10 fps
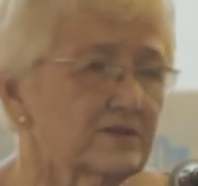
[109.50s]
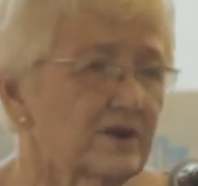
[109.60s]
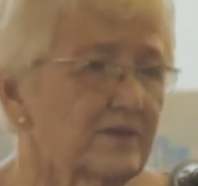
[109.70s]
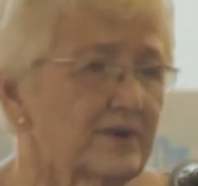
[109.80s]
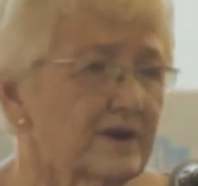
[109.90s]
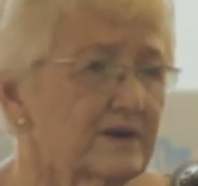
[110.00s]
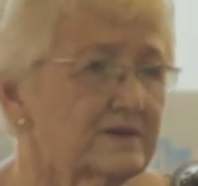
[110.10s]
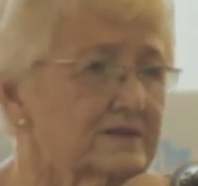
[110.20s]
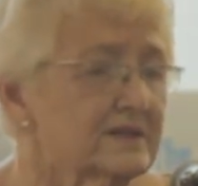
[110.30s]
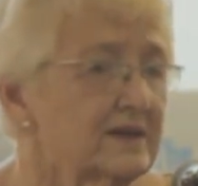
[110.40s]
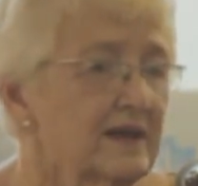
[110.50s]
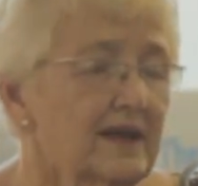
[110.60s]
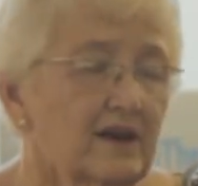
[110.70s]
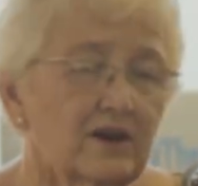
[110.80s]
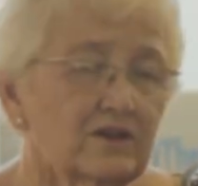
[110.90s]
grandparents,
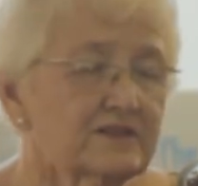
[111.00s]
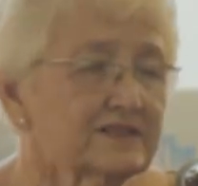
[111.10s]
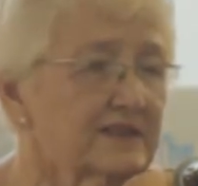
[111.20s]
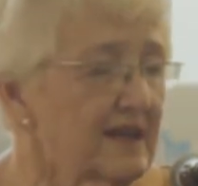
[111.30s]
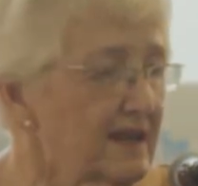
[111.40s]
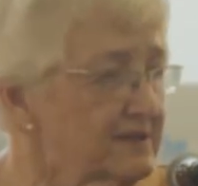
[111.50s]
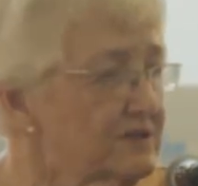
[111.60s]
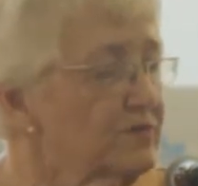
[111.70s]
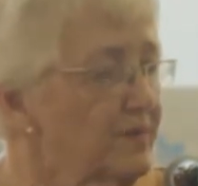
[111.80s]
uncles and aunts will